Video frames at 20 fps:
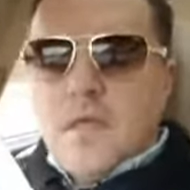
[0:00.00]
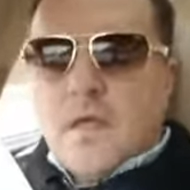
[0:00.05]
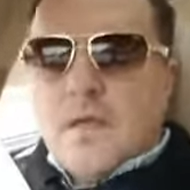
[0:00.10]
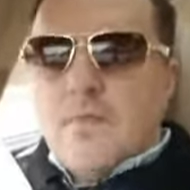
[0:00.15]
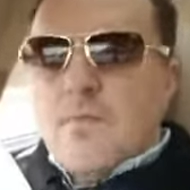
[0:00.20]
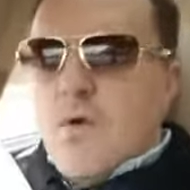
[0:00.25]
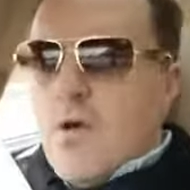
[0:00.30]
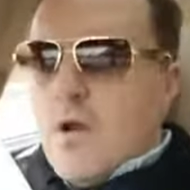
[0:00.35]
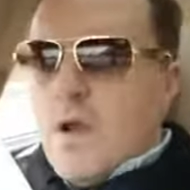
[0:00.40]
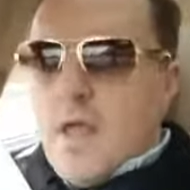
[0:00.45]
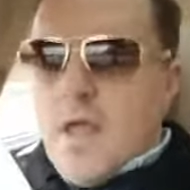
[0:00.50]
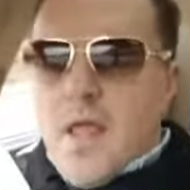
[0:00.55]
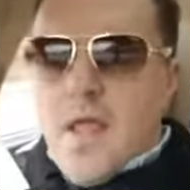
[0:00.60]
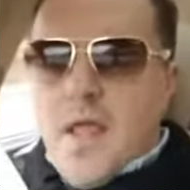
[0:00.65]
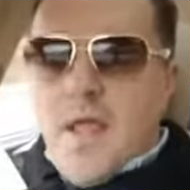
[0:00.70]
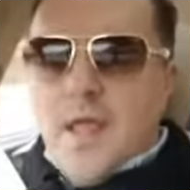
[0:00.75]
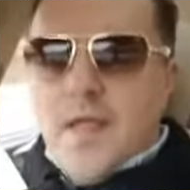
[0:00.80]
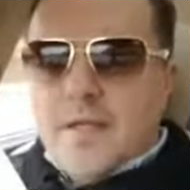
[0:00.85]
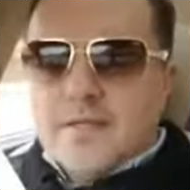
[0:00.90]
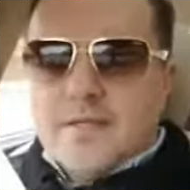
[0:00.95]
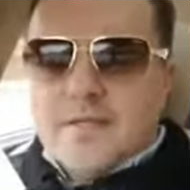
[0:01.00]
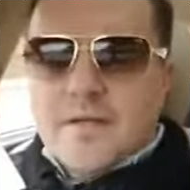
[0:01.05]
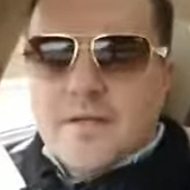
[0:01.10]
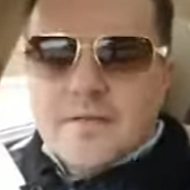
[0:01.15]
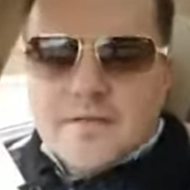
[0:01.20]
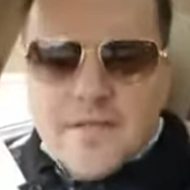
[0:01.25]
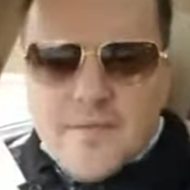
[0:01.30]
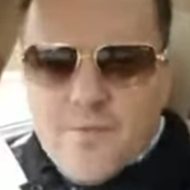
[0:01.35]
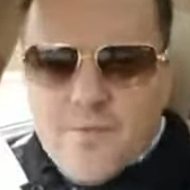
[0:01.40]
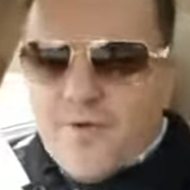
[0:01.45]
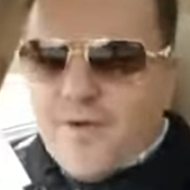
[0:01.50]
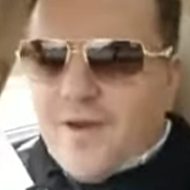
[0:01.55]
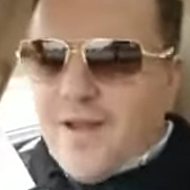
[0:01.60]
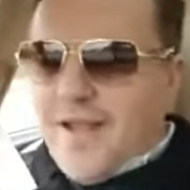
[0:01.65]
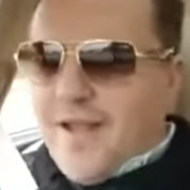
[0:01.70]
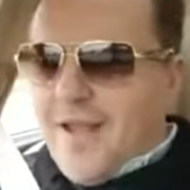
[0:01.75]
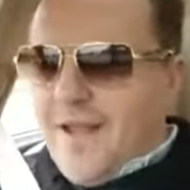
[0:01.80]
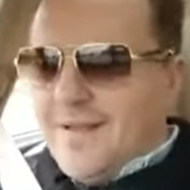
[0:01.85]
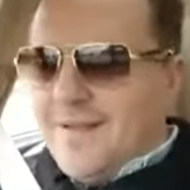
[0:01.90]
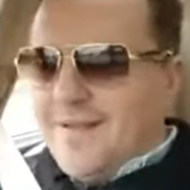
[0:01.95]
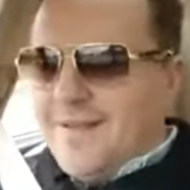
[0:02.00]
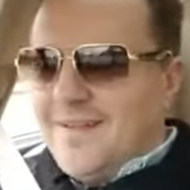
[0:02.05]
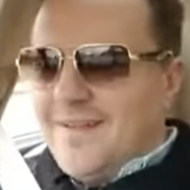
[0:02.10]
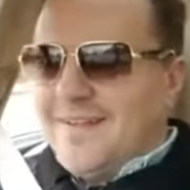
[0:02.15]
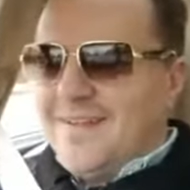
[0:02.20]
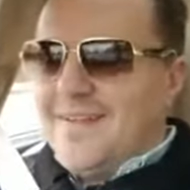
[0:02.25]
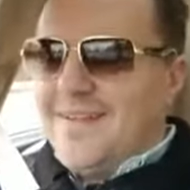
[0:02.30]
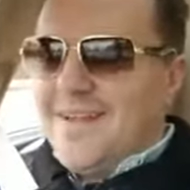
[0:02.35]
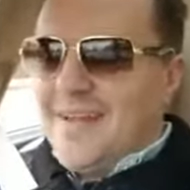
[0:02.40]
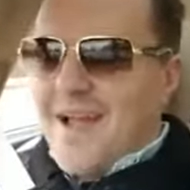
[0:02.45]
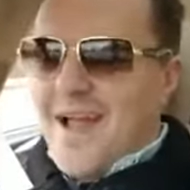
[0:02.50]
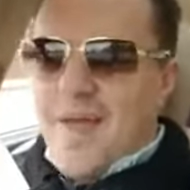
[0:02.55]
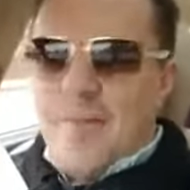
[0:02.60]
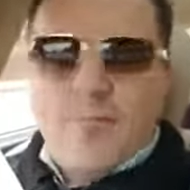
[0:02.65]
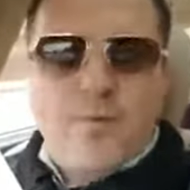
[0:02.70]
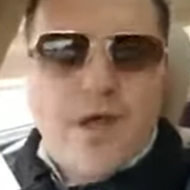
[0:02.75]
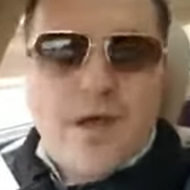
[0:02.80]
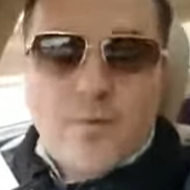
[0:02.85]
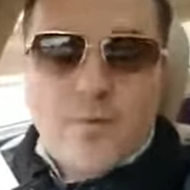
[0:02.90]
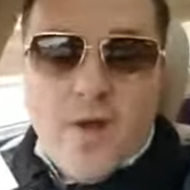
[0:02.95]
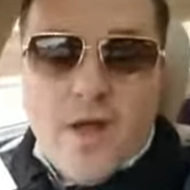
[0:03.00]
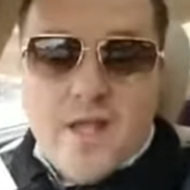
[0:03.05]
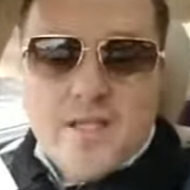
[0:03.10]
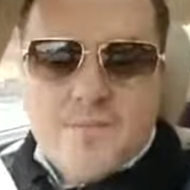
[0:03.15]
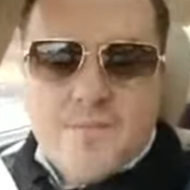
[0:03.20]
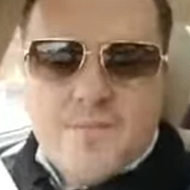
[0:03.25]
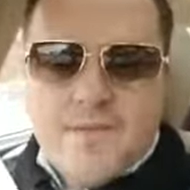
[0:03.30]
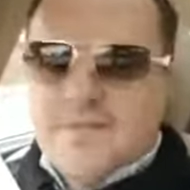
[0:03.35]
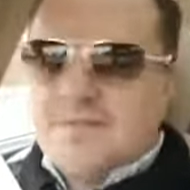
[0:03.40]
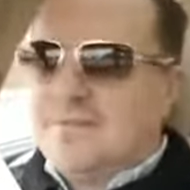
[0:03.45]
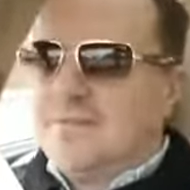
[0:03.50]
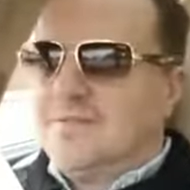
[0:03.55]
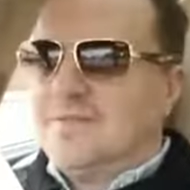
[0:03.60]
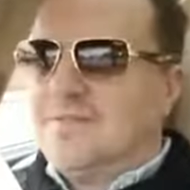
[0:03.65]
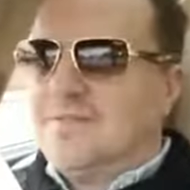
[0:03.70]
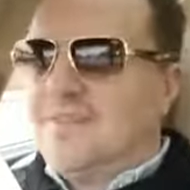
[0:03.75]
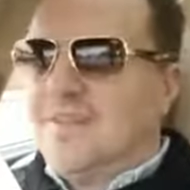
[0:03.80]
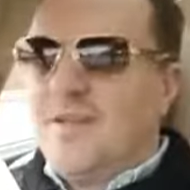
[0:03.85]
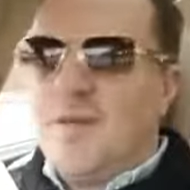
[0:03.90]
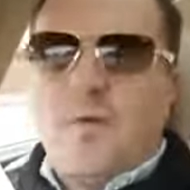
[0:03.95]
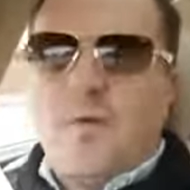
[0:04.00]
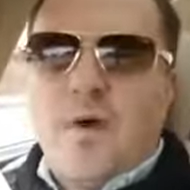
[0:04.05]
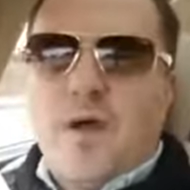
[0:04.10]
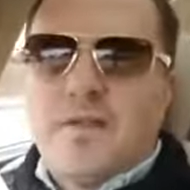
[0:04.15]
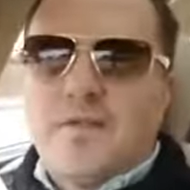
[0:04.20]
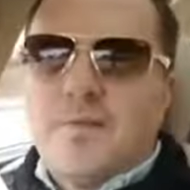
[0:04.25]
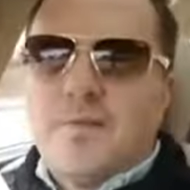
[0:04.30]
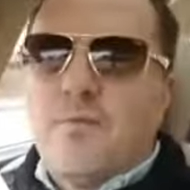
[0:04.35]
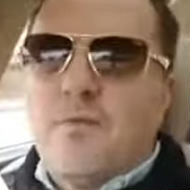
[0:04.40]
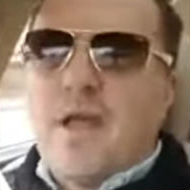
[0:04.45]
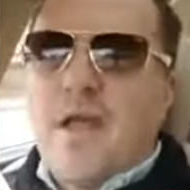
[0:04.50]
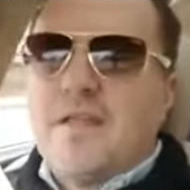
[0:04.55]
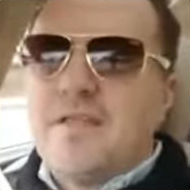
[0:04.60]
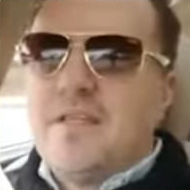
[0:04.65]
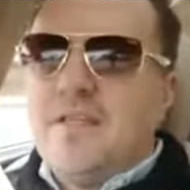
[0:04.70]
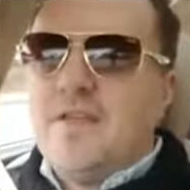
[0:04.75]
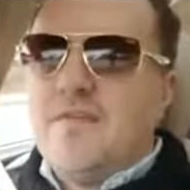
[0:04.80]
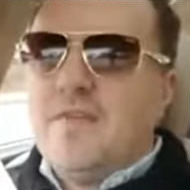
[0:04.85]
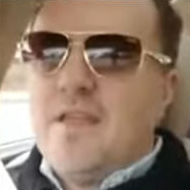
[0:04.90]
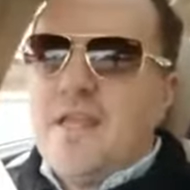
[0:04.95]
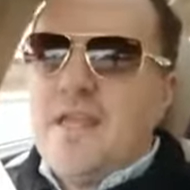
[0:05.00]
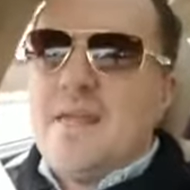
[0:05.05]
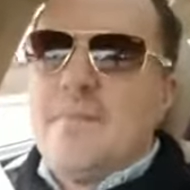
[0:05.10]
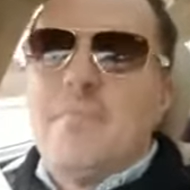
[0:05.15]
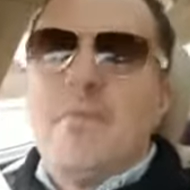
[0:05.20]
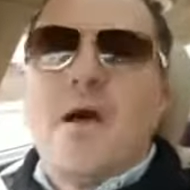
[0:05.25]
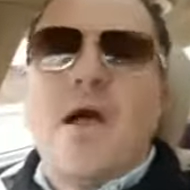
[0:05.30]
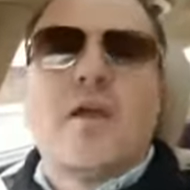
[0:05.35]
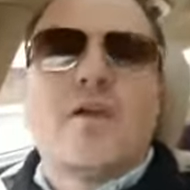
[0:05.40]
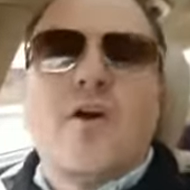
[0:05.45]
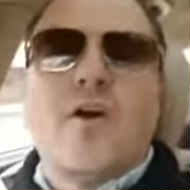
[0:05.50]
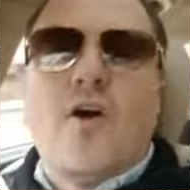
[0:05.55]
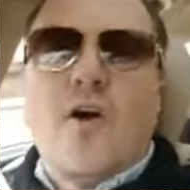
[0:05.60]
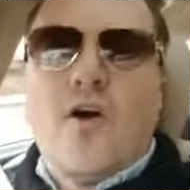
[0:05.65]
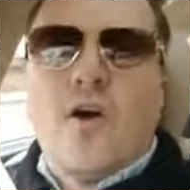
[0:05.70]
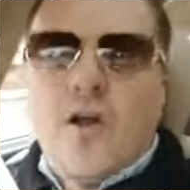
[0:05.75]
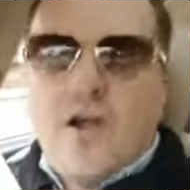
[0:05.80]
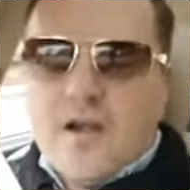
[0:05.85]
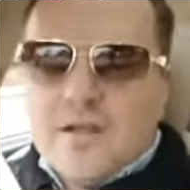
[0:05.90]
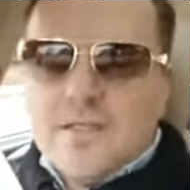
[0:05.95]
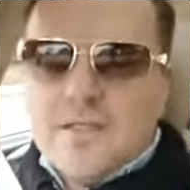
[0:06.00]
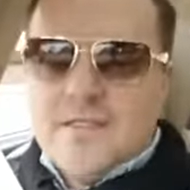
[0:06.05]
Good morning, it's Thursday morning. And I'm Brad Weisman. You're watching Brad T V in my car.